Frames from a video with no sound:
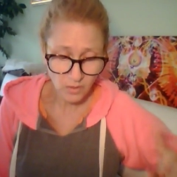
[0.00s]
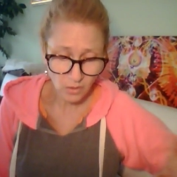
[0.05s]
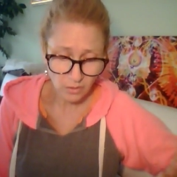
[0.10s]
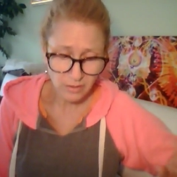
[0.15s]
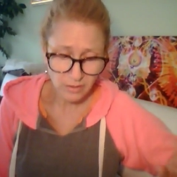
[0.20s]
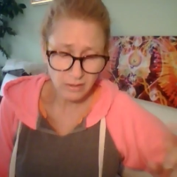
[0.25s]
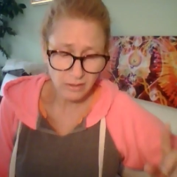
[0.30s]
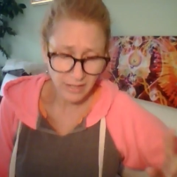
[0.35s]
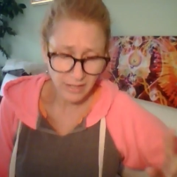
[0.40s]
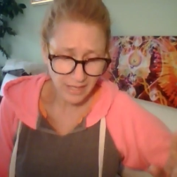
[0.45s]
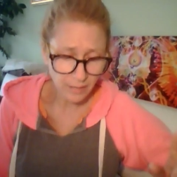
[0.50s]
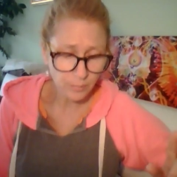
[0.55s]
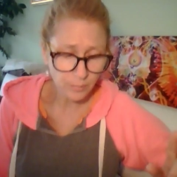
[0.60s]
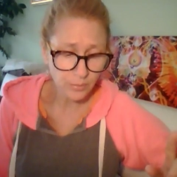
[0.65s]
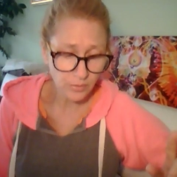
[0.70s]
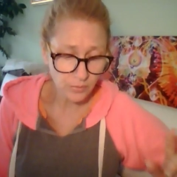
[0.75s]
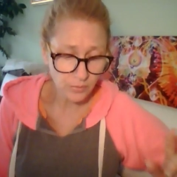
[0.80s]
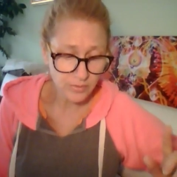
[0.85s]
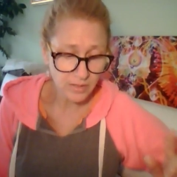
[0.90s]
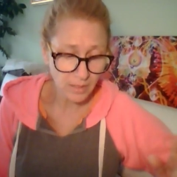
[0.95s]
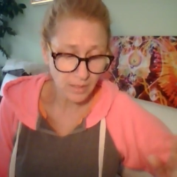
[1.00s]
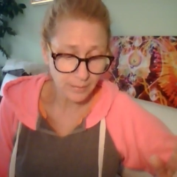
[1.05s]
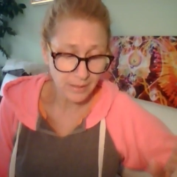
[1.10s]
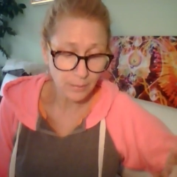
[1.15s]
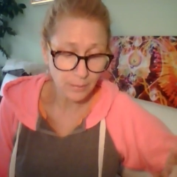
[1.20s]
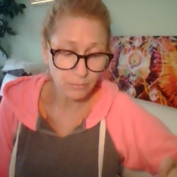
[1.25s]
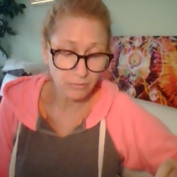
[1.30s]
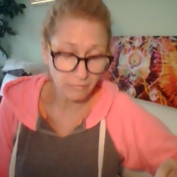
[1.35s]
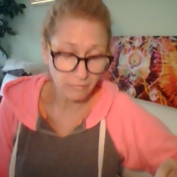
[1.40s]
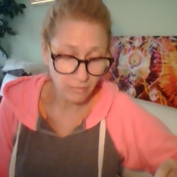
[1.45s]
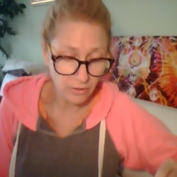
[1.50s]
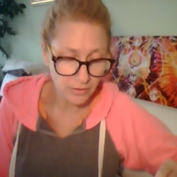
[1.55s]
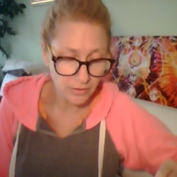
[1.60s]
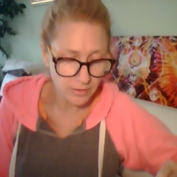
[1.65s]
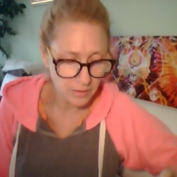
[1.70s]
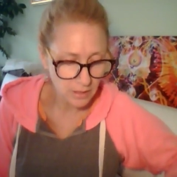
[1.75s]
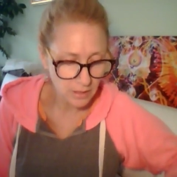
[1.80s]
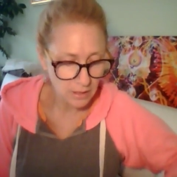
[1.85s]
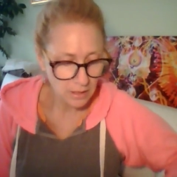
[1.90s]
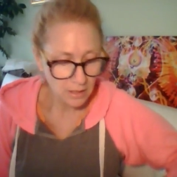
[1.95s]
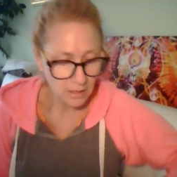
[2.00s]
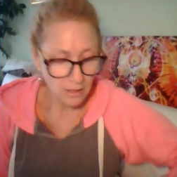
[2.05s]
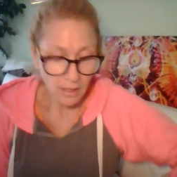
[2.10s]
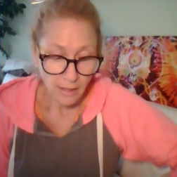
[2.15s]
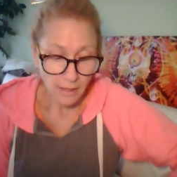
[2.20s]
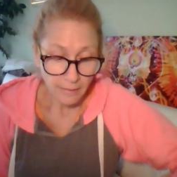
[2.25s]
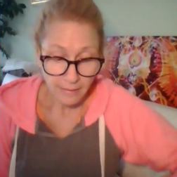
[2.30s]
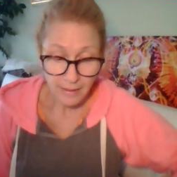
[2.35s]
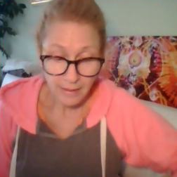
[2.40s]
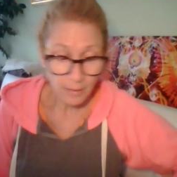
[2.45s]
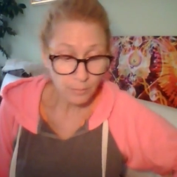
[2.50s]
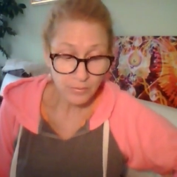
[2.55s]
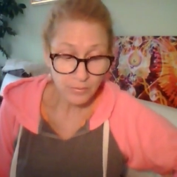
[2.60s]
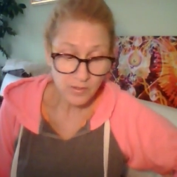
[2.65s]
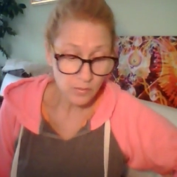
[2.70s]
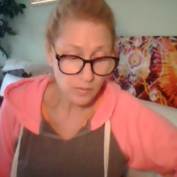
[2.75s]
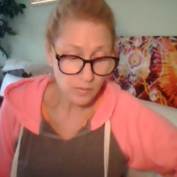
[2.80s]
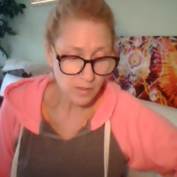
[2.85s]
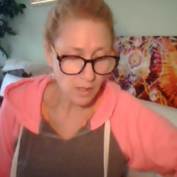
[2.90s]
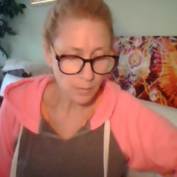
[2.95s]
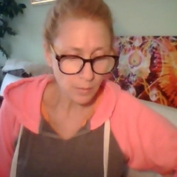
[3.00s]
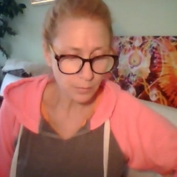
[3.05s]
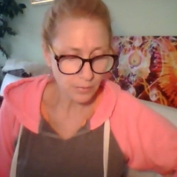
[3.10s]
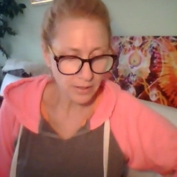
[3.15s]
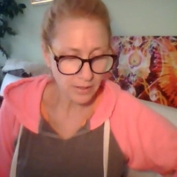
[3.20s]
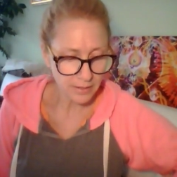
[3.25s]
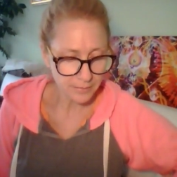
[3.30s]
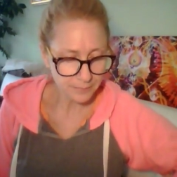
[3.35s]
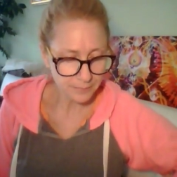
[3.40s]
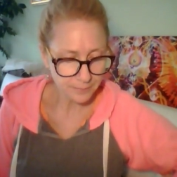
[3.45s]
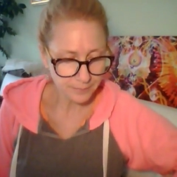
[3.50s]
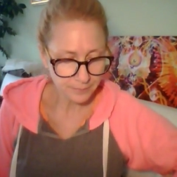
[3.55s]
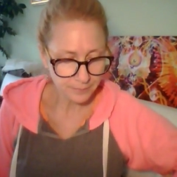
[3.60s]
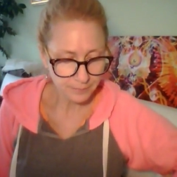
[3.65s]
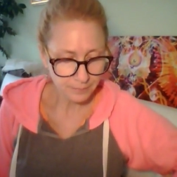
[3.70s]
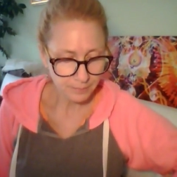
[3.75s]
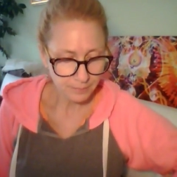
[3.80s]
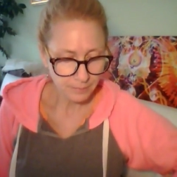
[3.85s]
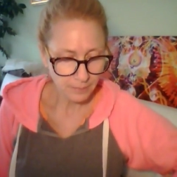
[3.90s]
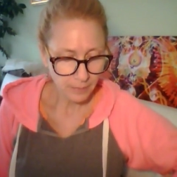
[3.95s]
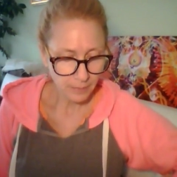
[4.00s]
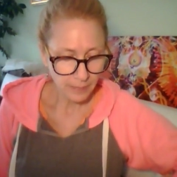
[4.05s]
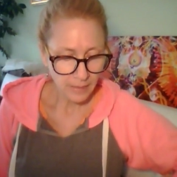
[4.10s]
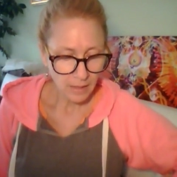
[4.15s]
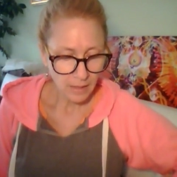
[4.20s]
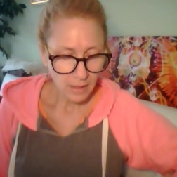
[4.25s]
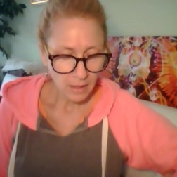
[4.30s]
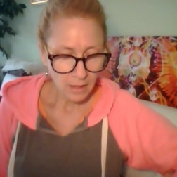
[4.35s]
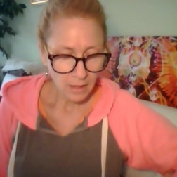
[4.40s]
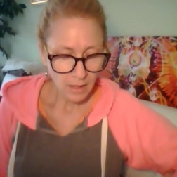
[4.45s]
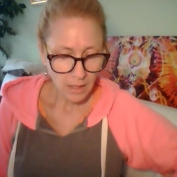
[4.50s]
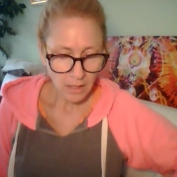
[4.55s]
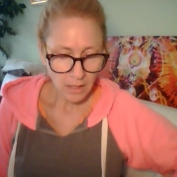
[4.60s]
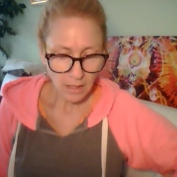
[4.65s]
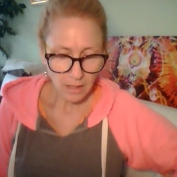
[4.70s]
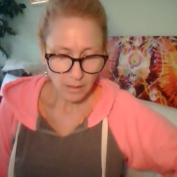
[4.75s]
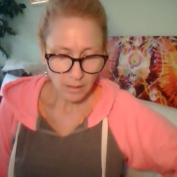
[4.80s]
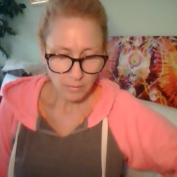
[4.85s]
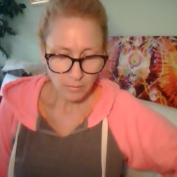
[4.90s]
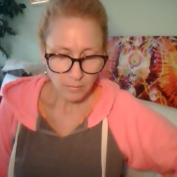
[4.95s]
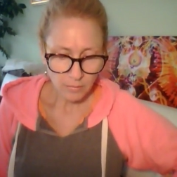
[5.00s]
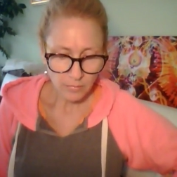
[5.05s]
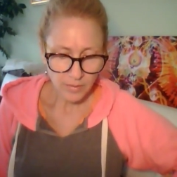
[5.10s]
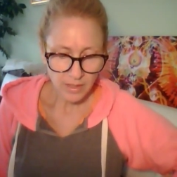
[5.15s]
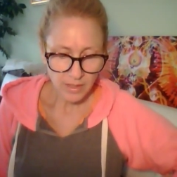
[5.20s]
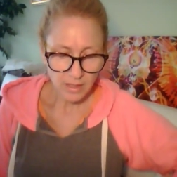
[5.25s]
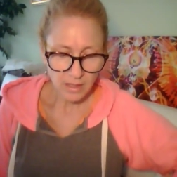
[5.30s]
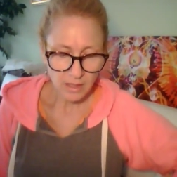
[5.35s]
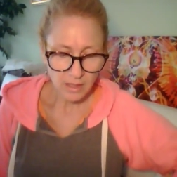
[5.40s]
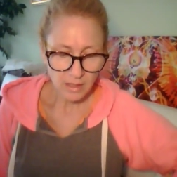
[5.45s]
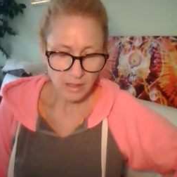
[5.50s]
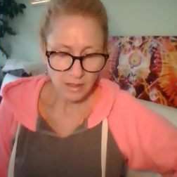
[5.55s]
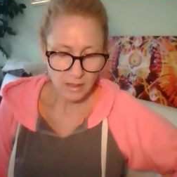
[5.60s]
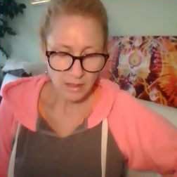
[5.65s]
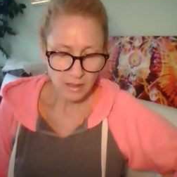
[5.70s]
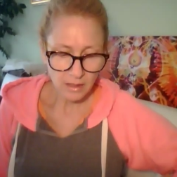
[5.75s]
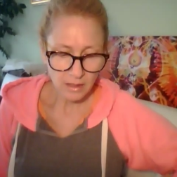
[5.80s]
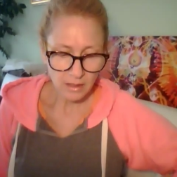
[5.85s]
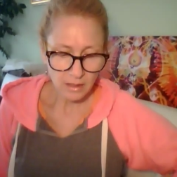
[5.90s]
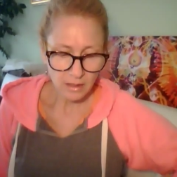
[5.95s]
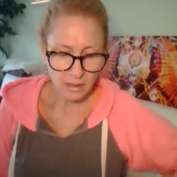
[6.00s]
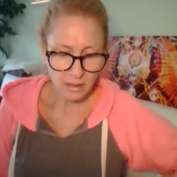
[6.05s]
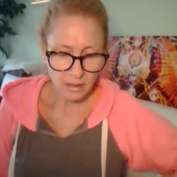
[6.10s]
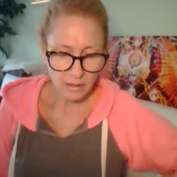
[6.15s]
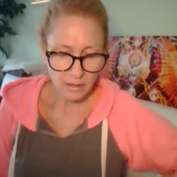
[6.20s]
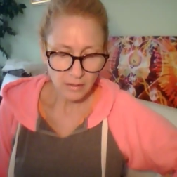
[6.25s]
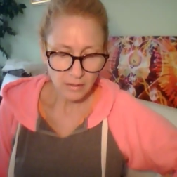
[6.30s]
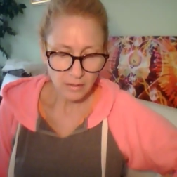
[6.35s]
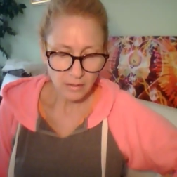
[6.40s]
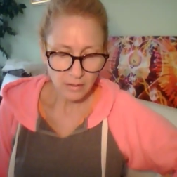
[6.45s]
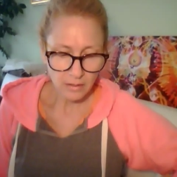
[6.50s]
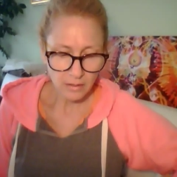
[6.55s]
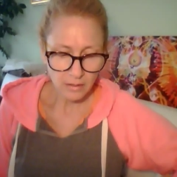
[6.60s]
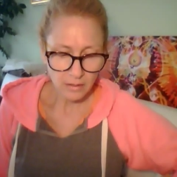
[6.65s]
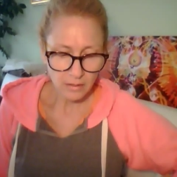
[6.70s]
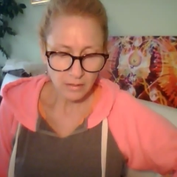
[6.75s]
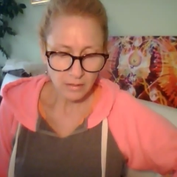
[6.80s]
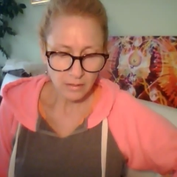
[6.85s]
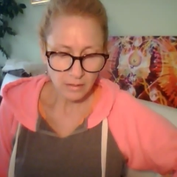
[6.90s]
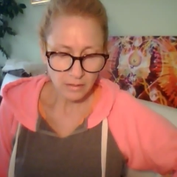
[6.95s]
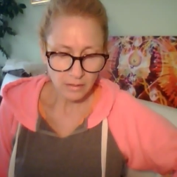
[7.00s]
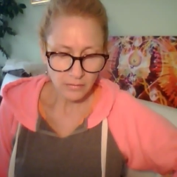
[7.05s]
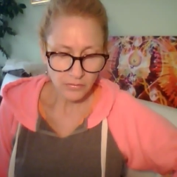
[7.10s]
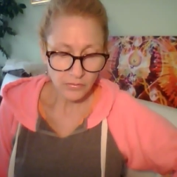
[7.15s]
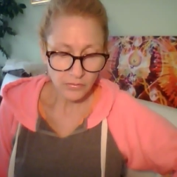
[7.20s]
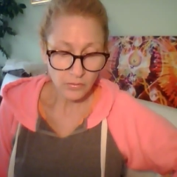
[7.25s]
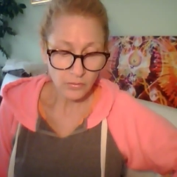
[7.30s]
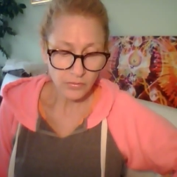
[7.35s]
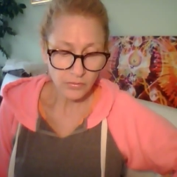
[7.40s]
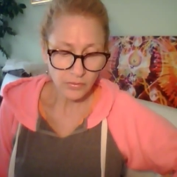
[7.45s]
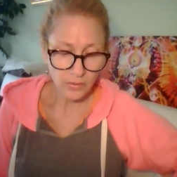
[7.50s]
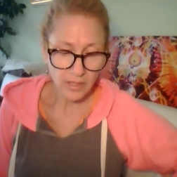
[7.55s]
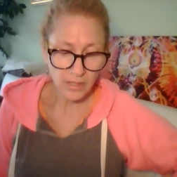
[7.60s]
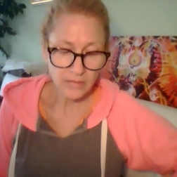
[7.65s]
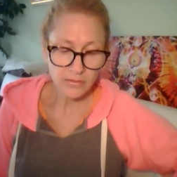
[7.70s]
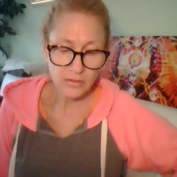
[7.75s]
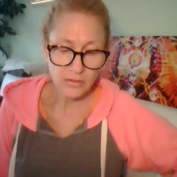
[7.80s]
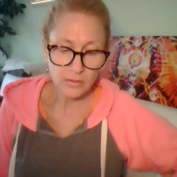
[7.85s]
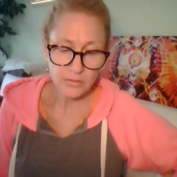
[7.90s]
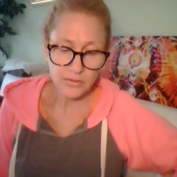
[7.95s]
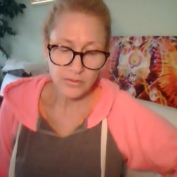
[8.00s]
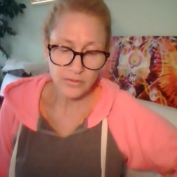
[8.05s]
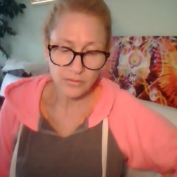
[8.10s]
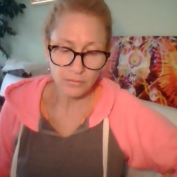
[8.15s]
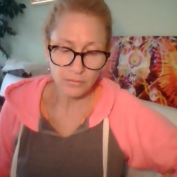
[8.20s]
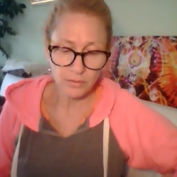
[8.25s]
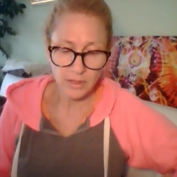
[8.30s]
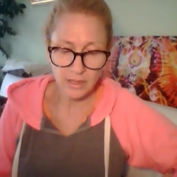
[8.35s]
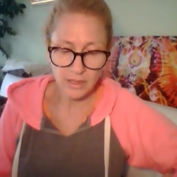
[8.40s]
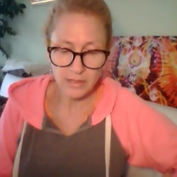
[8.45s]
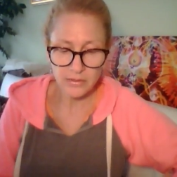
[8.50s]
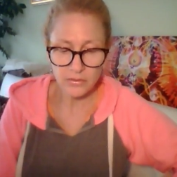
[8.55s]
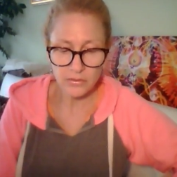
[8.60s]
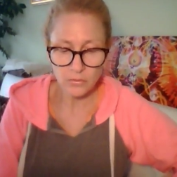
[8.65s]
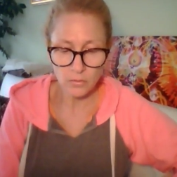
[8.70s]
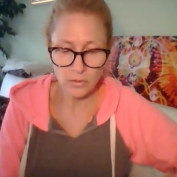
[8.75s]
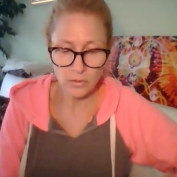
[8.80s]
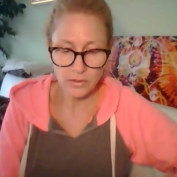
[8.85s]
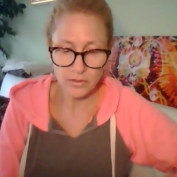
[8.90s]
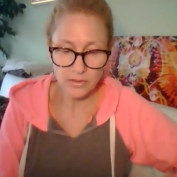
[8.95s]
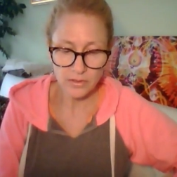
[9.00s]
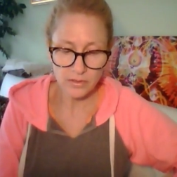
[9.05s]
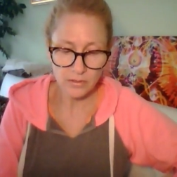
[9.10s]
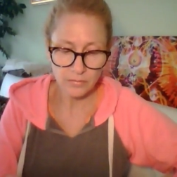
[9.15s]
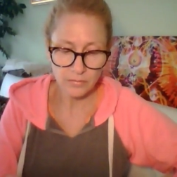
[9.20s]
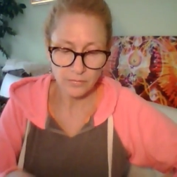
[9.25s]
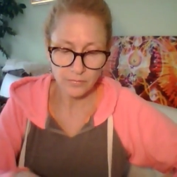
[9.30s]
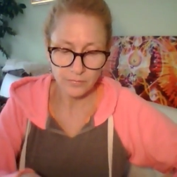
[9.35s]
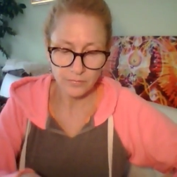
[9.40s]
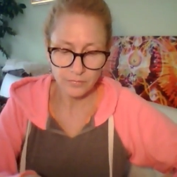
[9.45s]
Although the Emperor was coming up reverse. The Empress was upright. Um, the suits. Okay, so there's three swords,